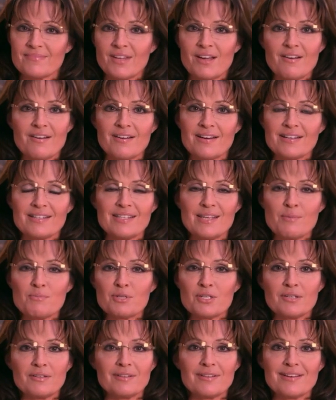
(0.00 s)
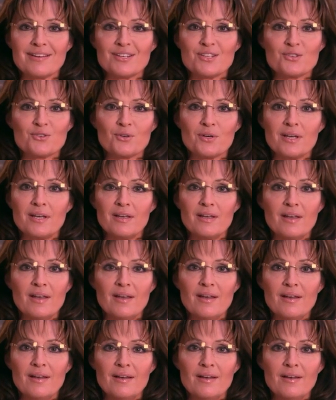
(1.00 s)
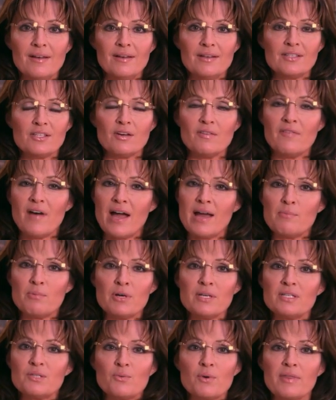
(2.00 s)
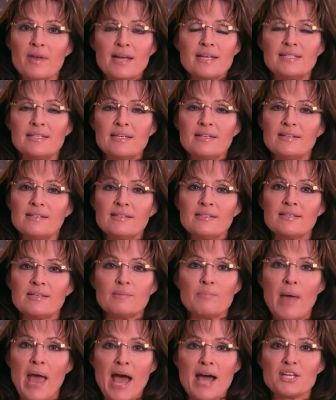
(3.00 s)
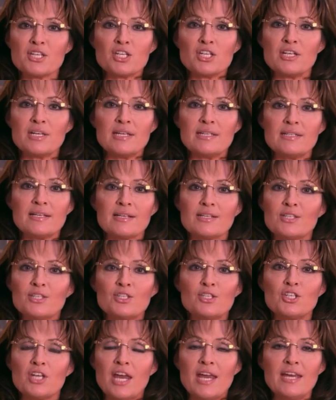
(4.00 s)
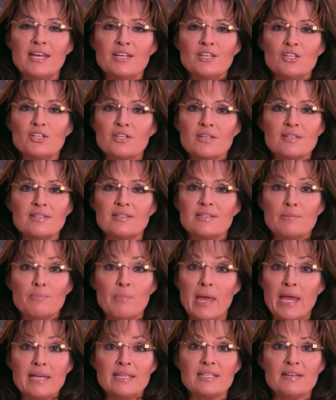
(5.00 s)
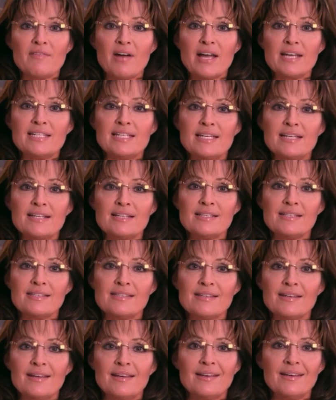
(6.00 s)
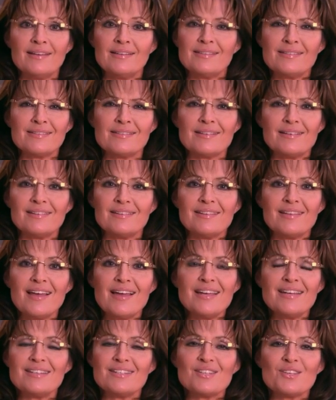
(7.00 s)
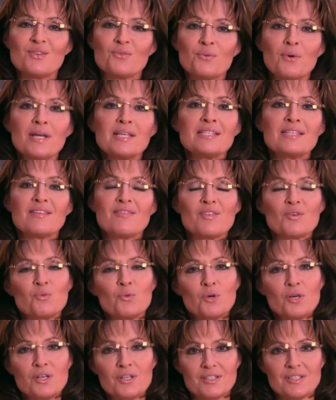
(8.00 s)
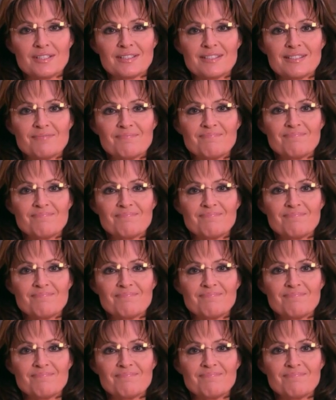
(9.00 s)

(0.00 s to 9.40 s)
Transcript: Our exceptional country. So vibrant with ideas and passionate exchange and debate of ideas, it's a light to the rest of the world.